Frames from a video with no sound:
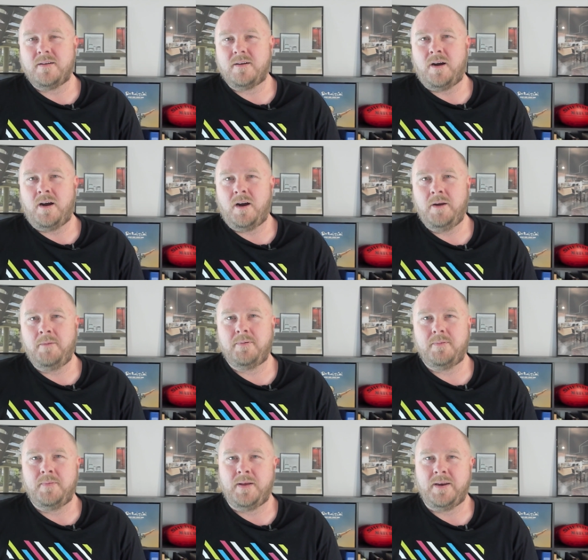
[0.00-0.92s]
I hope
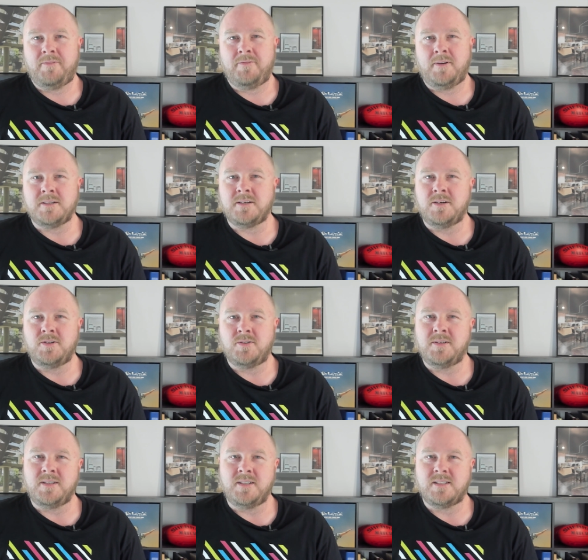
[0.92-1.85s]
that everyone's
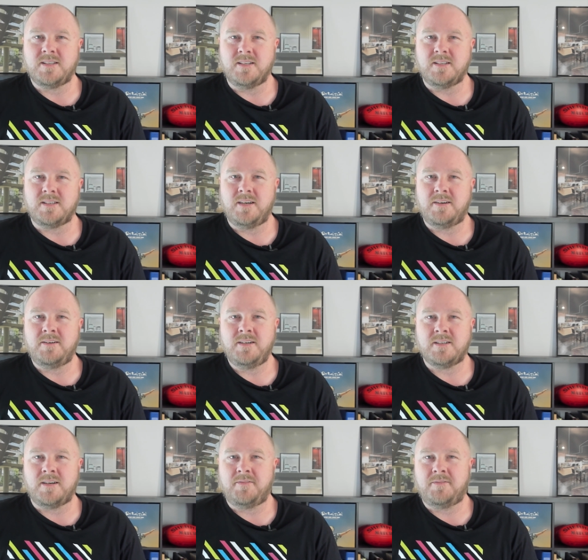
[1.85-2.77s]
enjoyed this the
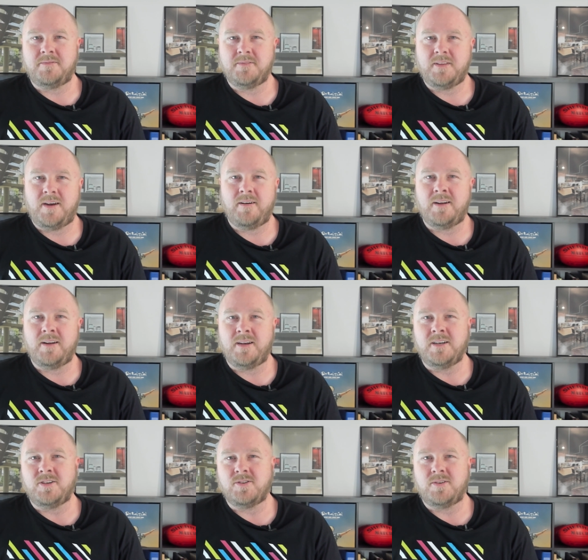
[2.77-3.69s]
series. I've
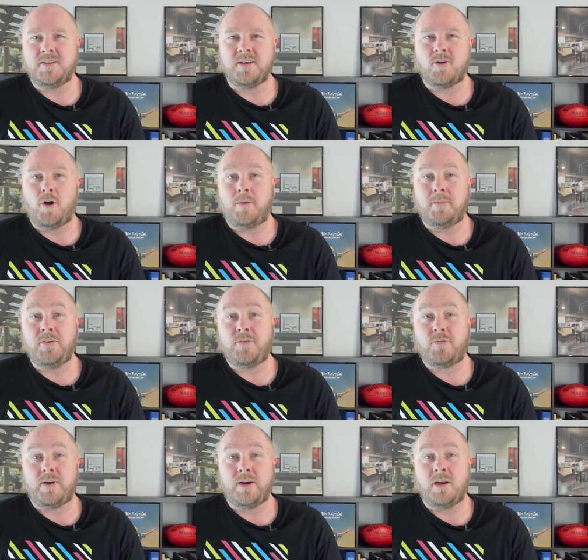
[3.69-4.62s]
thoroughly enjoyed the
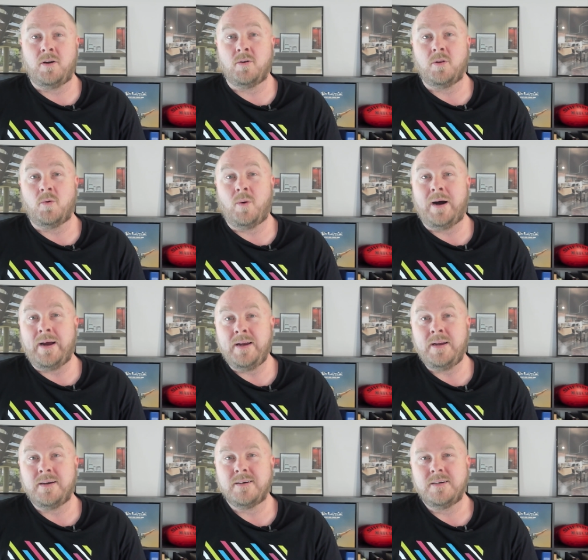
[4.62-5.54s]
commentary along the
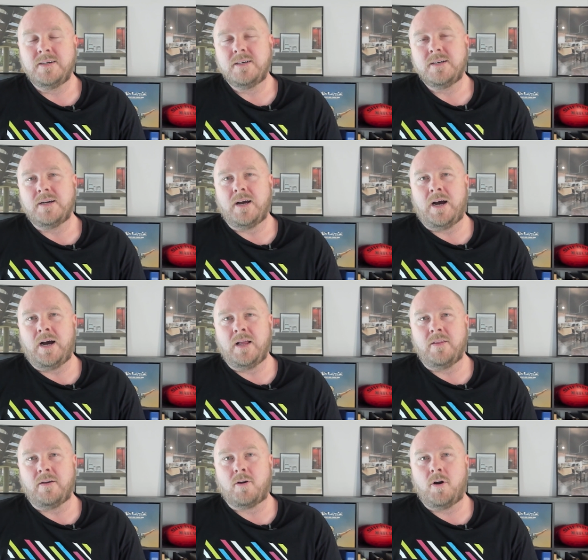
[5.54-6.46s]
way uh,
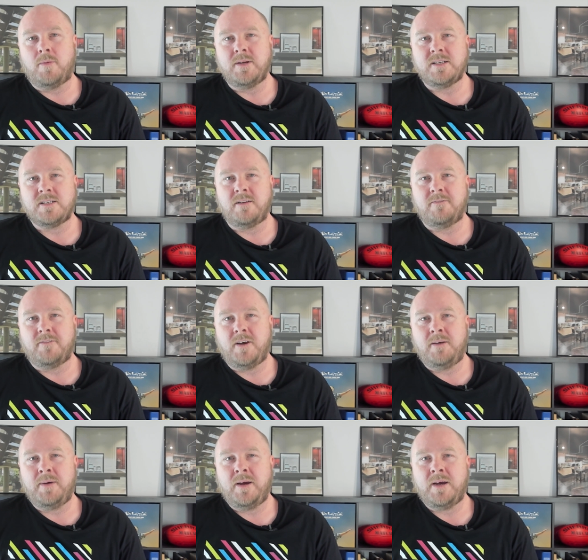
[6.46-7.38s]
and the comments and
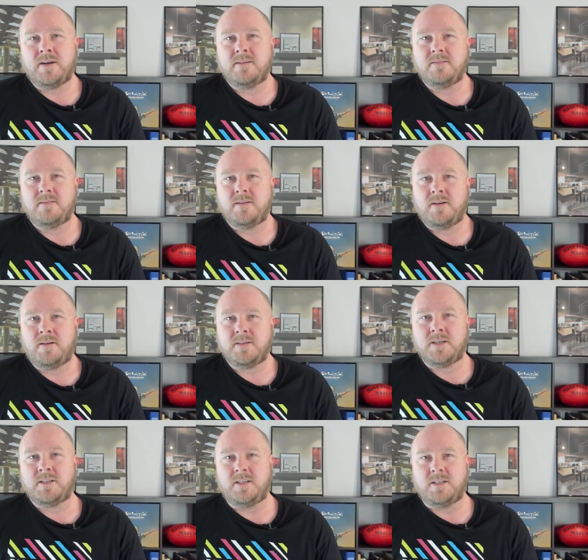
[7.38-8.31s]
feedback. I
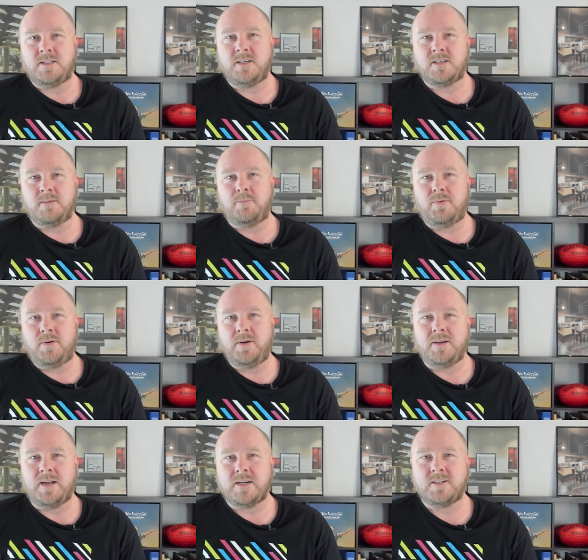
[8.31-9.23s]
was actually
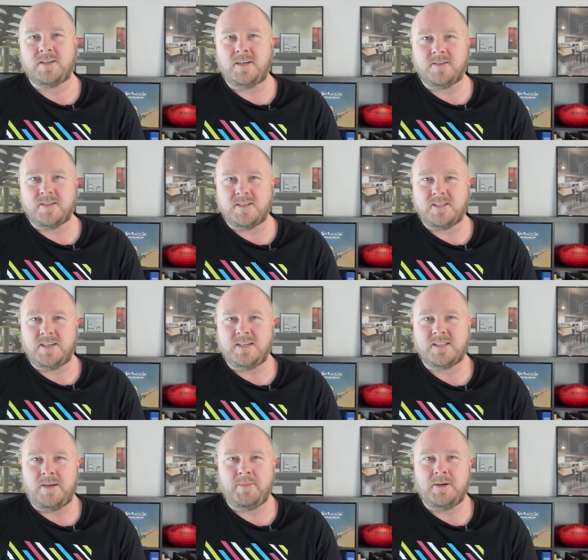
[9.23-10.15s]
disappointed, actually, not to see
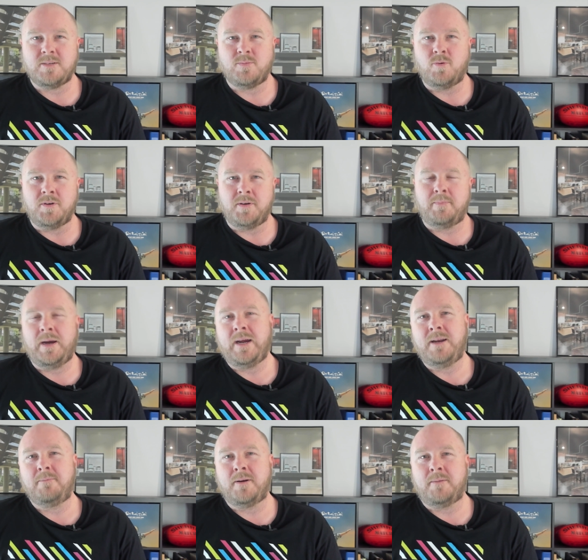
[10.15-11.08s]
so much more
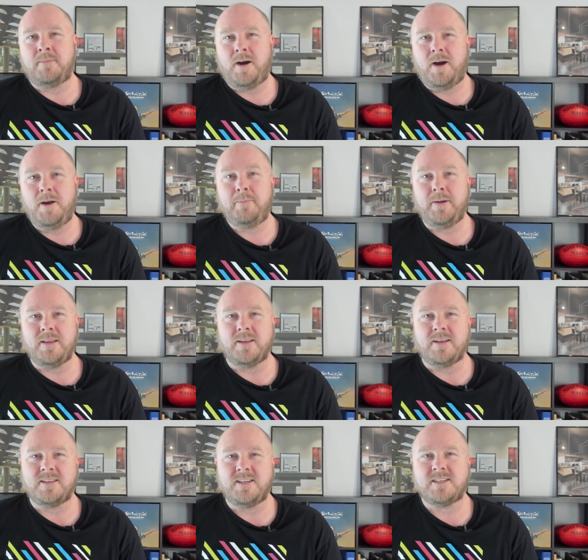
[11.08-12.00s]
debate, but I'm hoping
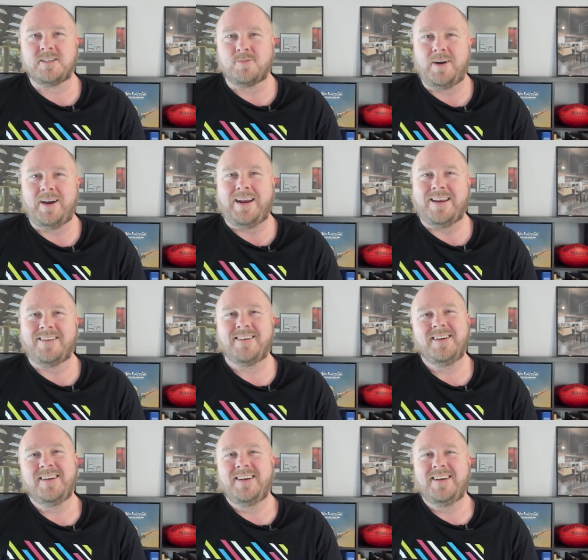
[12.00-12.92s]
that this rant
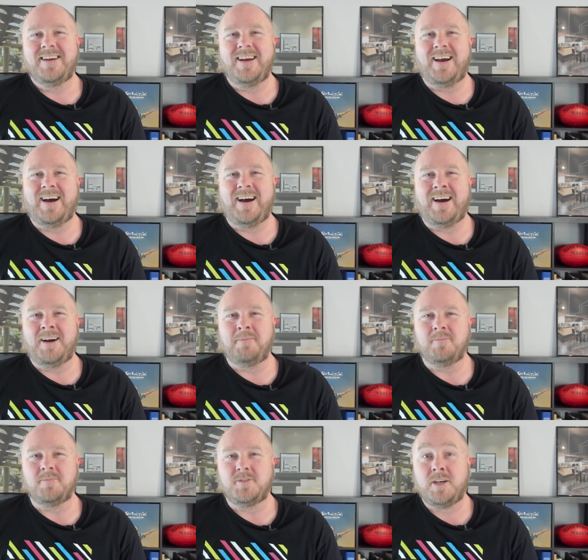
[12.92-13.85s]

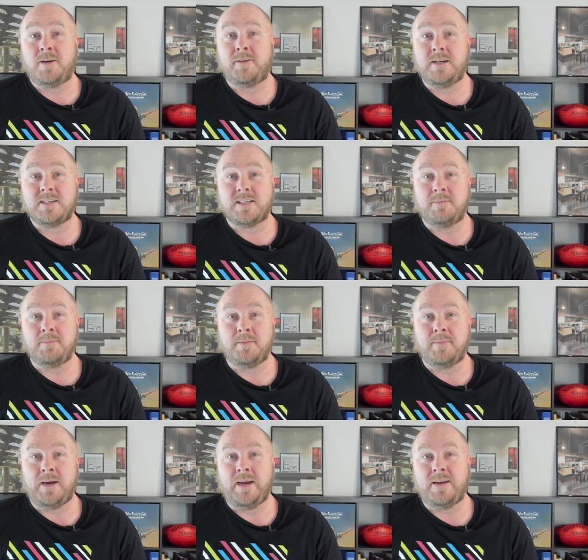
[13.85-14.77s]
um, generates some
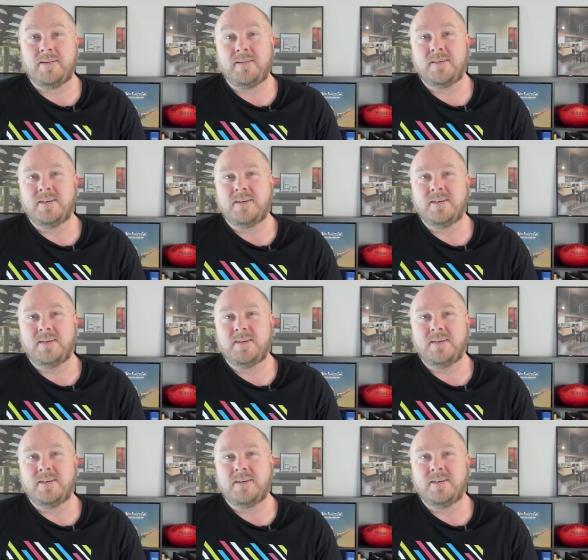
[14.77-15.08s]
debate